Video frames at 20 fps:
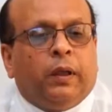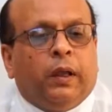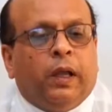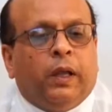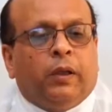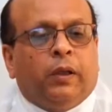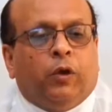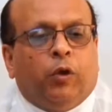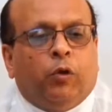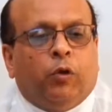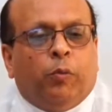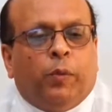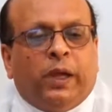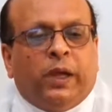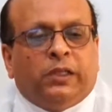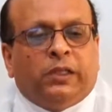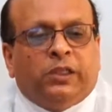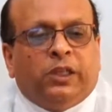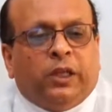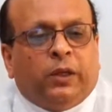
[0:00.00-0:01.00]
I'll go
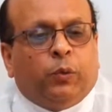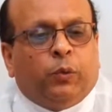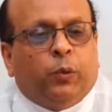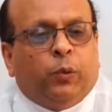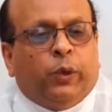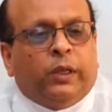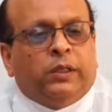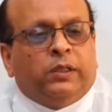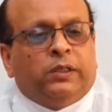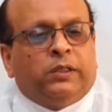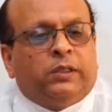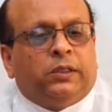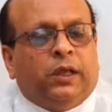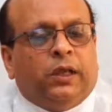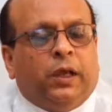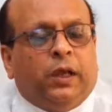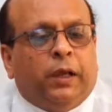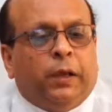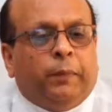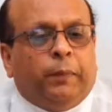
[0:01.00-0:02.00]
by sequence.
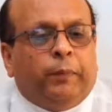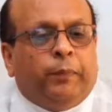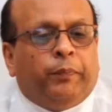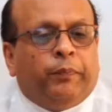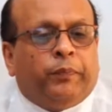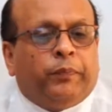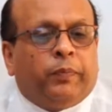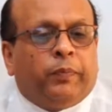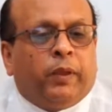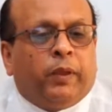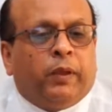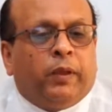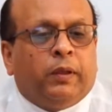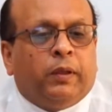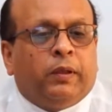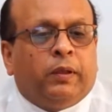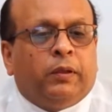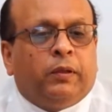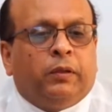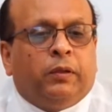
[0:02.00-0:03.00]

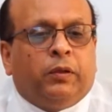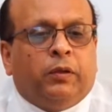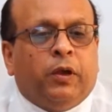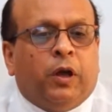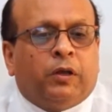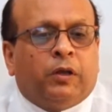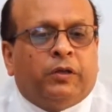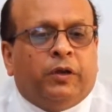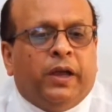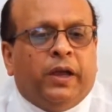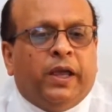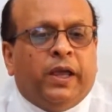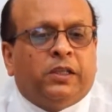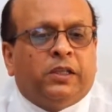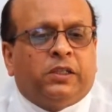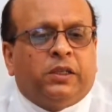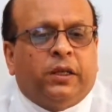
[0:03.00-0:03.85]
Dr.